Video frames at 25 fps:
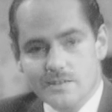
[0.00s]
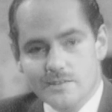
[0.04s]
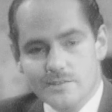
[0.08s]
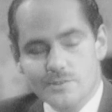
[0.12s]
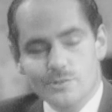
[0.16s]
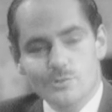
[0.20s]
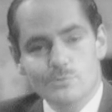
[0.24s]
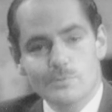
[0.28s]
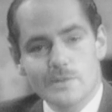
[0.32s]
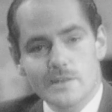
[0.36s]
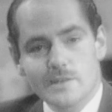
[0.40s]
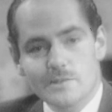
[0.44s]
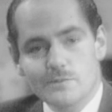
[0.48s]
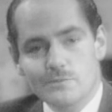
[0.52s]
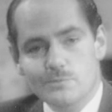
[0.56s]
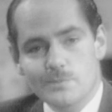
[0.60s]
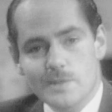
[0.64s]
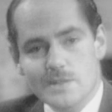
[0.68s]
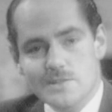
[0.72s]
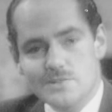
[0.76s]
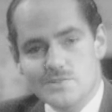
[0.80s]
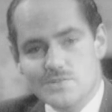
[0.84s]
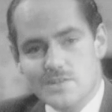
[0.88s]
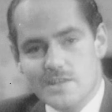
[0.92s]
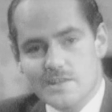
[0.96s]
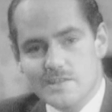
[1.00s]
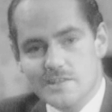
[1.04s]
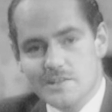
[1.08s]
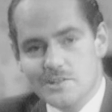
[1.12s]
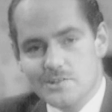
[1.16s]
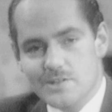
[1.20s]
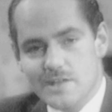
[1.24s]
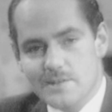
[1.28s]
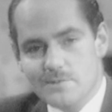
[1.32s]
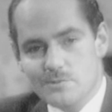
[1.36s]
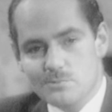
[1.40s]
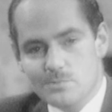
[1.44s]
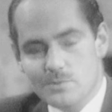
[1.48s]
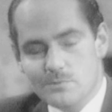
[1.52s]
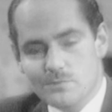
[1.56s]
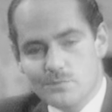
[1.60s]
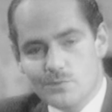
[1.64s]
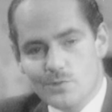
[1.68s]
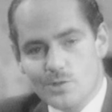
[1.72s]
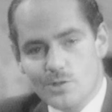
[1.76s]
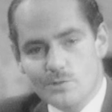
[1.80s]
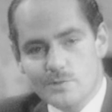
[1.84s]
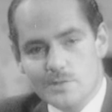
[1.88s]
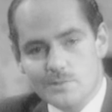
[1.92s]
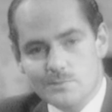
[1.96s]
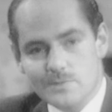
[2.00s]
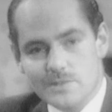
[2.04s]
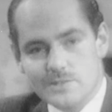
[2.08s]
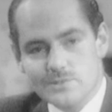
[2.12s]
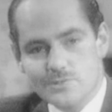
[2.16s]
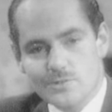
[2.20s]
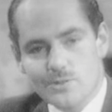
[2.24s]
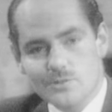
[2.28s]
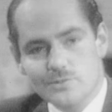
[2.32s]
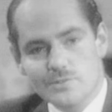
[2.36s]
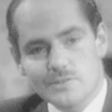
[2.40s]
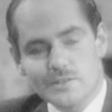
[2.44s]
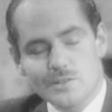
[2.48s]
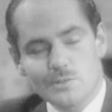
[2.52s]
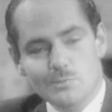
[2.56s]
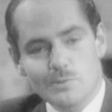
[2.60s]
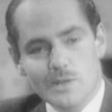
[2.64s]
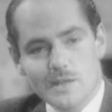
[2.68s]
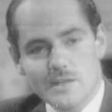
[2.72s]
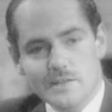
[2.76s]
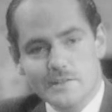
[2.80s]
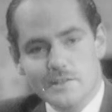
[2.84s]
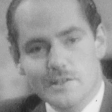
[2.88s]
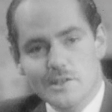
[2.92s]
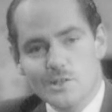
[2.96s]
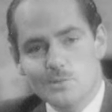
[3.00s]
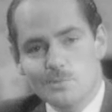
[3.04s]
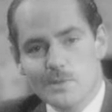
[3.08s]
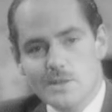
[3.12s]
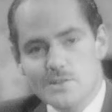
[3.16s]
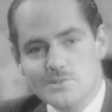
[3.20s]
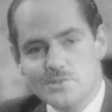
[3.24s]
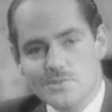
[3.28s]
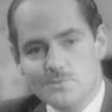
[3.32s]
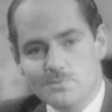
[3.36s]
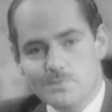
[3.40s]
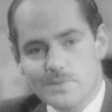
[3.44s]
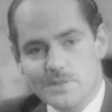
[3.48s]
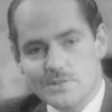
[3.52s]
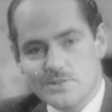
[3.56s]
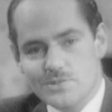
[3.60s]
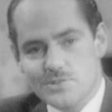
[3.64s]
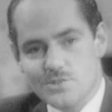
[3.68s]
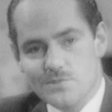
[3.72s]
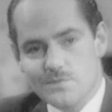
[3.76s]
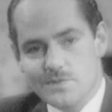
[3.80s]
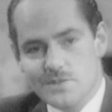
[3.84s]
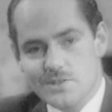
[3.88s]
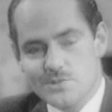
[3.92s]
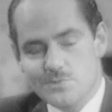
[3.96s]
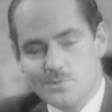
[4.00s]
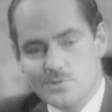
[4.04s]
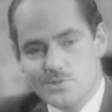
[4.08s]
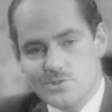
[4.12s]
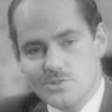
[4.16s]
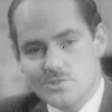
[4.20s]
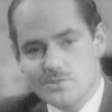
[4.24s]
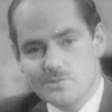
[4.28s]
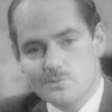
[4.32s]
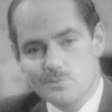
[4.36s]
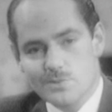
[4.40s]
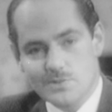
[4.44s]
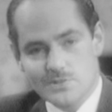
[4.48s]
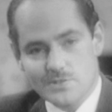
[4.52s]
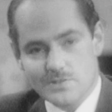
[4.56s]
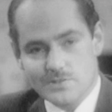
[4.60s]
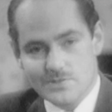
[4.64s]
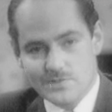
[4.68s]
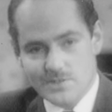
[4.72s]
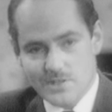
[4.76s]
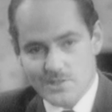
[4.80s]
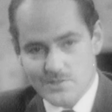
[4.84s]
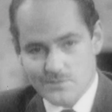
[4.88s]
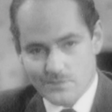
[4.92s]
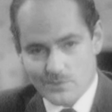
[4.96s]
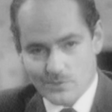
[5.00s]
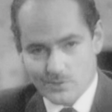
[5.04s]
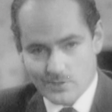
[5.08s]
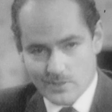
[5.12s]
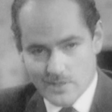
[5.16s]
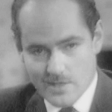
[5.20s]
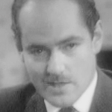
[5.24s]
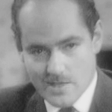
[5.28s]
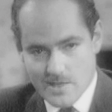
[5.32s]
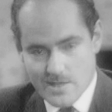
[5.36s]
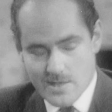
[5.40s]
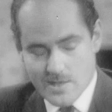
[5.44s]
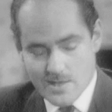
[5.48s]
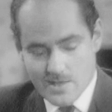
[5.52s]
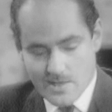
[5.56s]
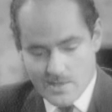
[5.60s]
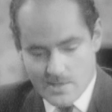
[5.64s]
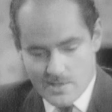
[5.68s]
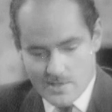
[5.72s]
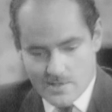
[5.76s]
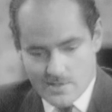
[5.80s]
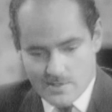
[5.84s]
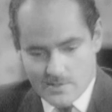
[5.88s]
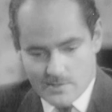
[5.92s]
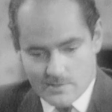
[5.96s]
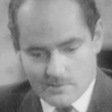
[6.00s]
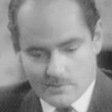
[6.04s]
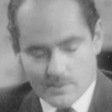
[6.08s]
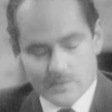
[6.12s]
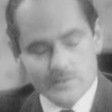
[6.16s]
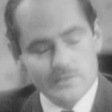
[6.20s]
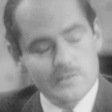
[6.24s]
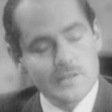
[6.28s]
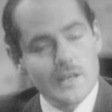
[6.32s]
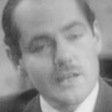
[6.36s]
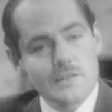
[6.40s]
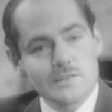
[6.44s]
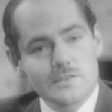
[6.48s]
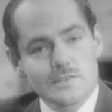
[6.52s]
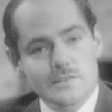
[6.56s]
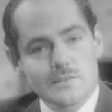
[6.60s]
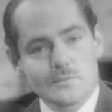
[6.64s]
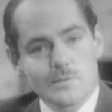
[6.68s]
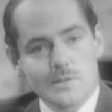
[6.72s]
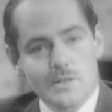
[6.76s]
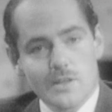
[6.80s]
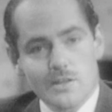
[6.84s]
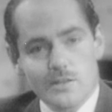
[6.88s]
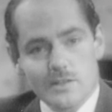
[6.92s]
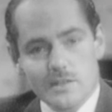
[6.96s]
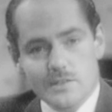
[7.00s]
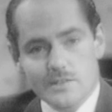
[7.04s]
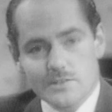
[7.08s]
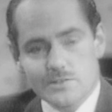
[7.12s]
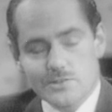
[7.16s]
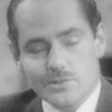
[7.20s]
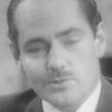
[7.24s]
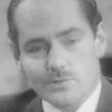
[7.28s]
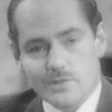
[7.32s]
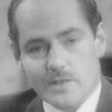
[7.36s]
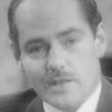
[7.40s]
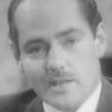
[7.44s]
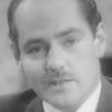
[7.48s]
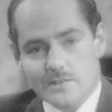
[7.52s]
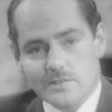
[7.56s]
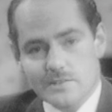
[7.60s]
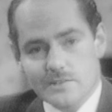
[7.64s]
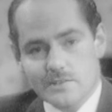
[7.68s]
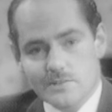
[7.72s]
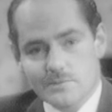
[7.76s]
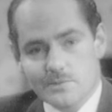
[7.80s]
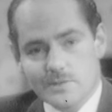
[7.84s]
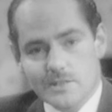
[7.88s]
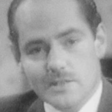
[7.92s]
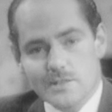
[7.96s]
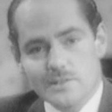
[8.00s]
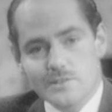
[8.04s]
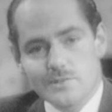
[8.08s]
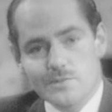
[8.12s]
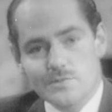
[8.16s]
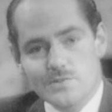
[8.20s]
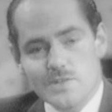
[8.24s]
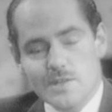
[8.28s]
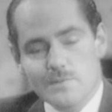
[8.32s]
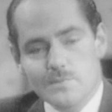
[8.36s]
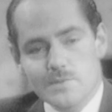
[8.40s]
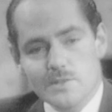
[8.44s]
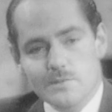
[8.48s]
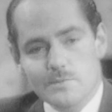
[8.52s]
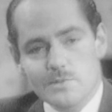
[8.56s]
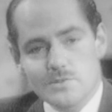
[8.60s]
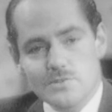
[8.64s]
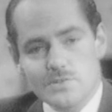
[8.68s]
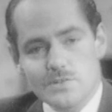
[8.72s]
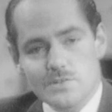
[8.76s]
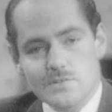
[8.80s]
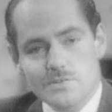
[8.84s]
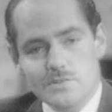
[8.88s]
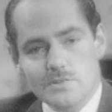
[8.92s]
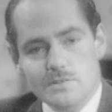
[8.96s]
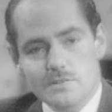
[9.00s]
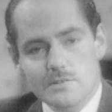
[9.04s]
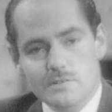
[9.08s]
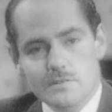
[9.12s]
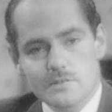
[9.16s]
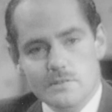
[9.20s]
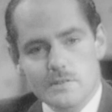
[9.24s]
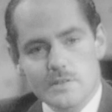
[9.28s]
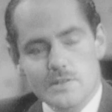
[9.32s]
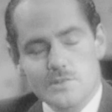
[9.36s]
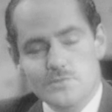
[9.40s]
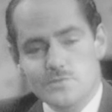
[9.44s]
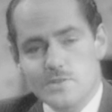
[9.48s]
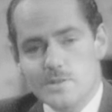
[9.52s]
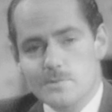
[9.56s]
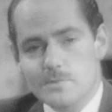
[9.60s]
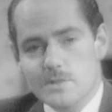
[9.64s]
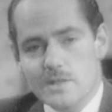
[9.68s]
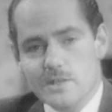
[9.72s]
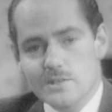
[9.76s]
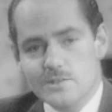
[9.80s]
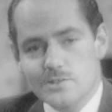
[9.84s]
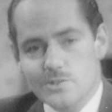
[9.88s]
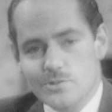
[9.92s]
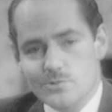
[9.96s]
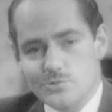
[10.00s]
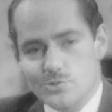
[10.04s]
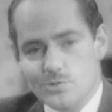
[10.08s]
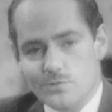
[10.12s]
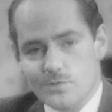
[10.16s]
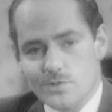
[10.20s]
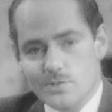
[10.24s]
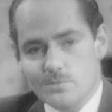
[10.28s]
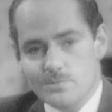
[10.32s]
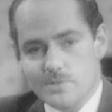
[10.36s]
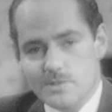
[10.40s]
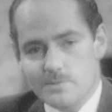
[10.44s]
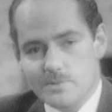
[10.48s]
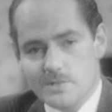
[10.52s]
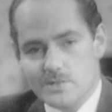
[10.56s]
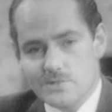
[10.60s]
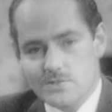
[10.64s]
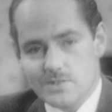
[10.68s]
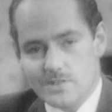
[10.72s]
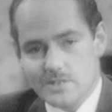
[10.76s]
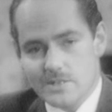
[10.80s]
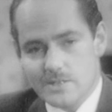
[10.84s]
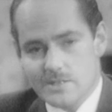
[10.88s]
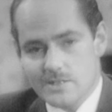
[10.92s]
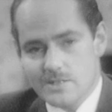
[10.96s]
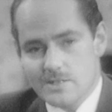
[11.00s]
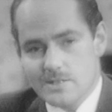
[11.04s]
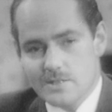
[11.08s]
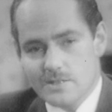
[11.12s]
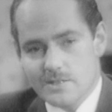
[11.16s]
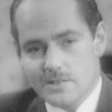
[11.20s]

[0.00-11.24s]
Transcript: You may have met Stanley Kramer before when we talked a little while ago about some pictures of his which were successful. Well, tonight, we're not going to do that. We're going to do something which is extremely unusual for the BBC,